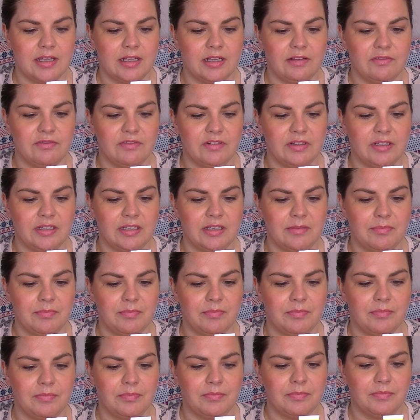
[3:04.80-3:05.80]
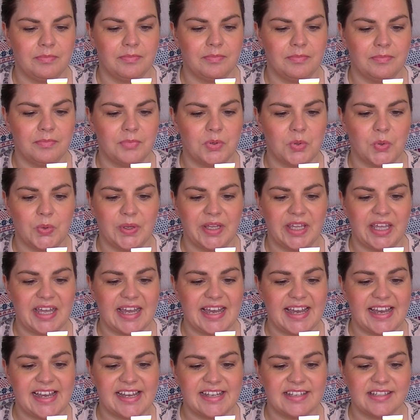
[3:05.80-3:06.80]

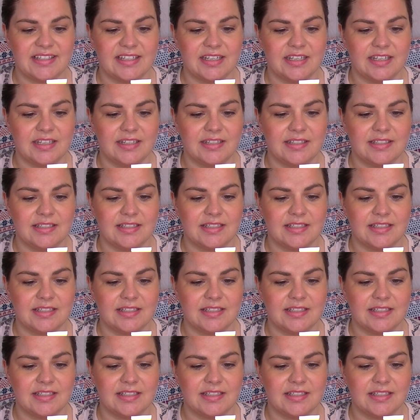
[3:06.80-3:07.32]
alpha-lipoic acid,